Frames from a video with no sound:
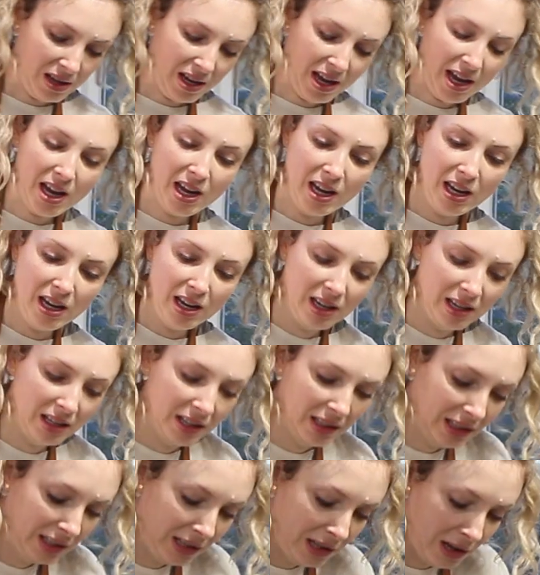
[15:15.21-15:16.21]
a
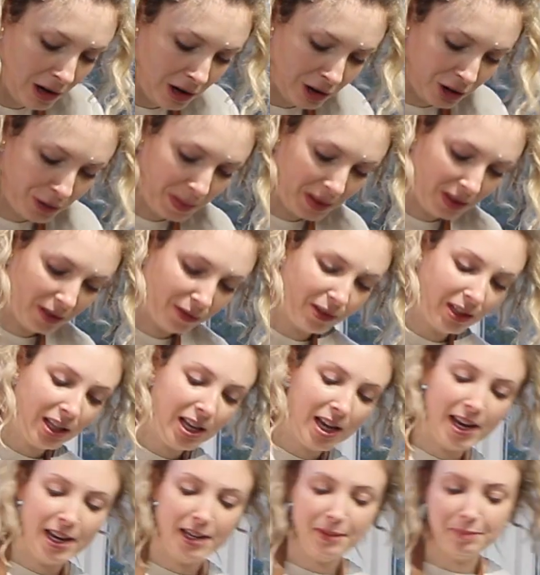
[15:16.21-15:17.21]
large piece of
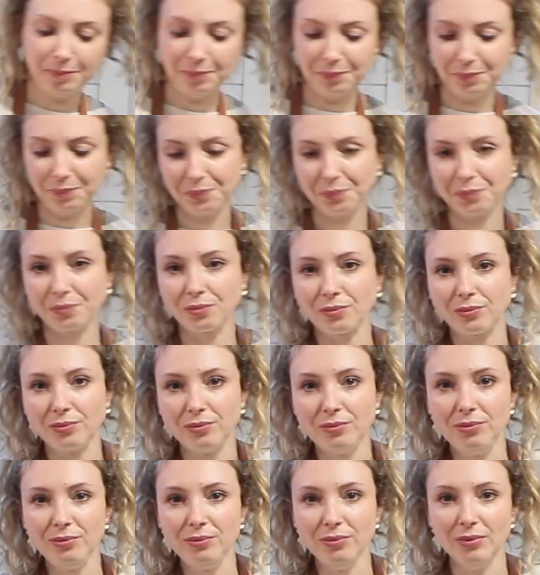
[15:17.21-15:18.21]
clay.
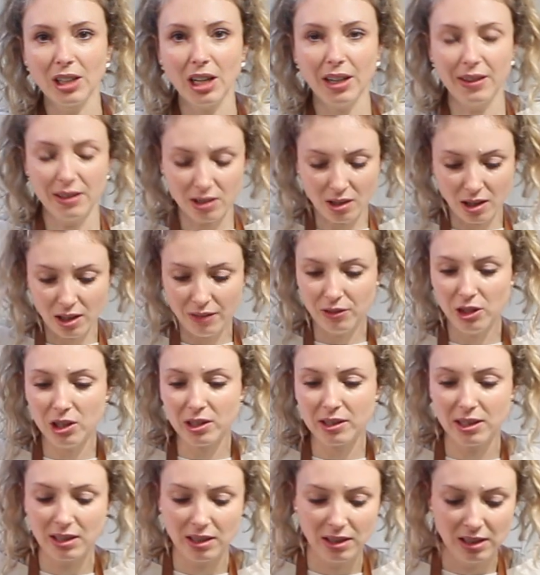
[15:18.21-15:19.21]
Okay, this kind of
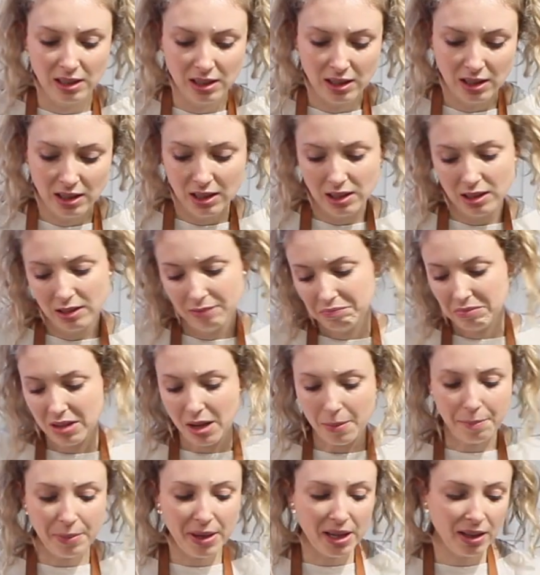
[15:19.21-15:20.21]
looks
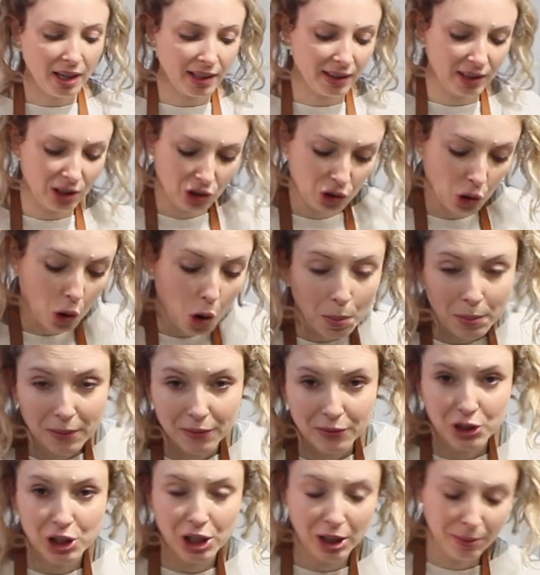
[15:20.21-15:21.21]
a bit like the top
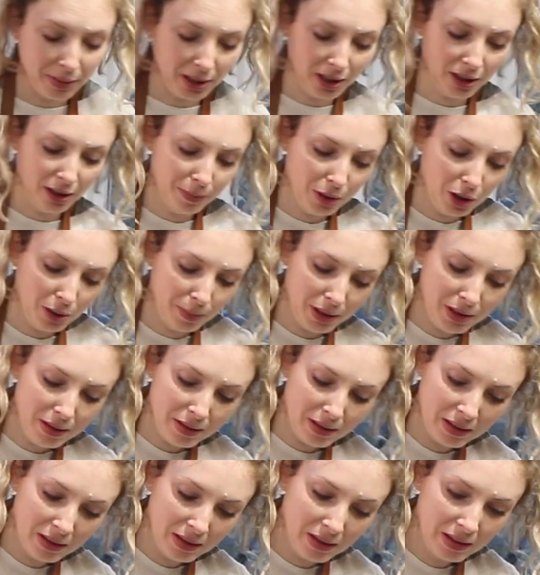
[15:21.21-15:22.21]
of the chimney at the
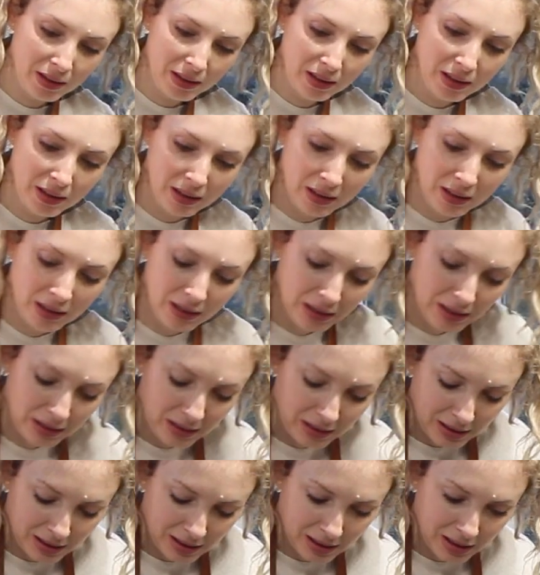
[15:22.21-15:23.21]
moment. I'm
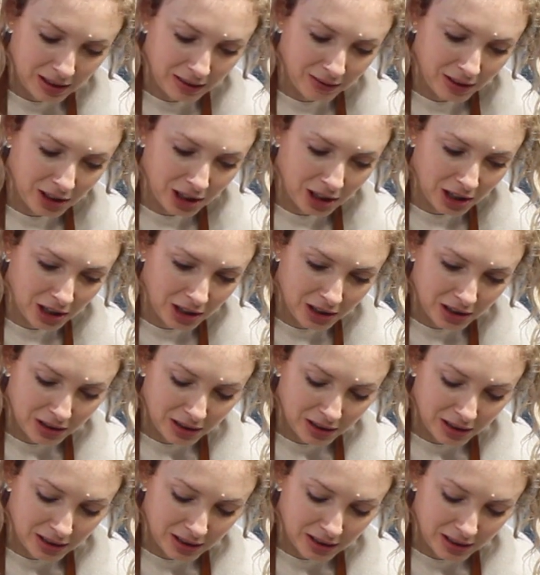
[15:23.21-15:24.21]
going to give it a
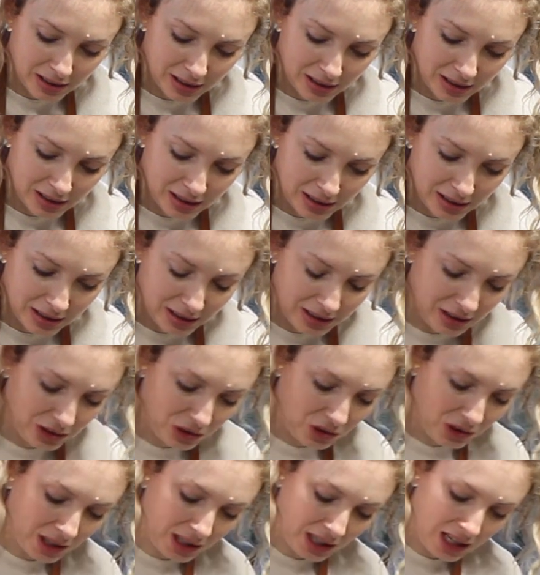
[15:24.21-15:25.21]
go,
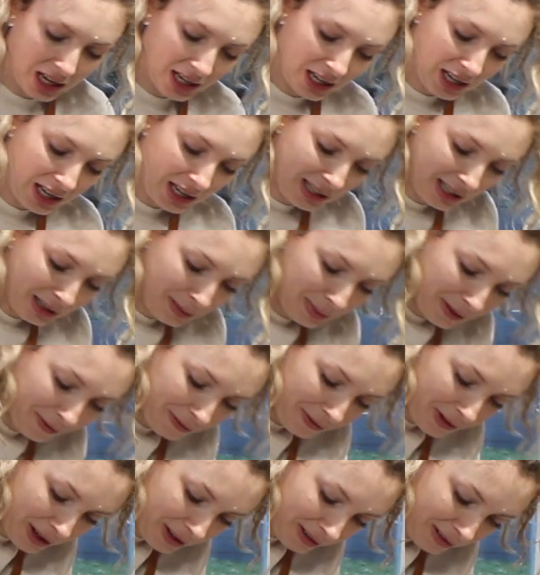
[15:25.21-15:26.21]
trying to get it a little bit
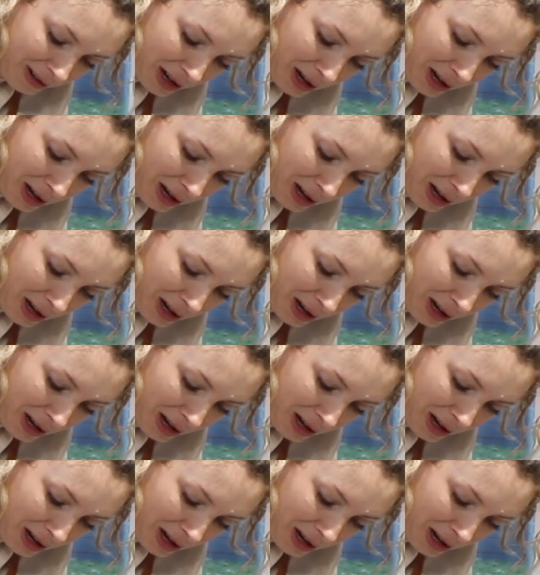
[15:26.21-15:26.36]
further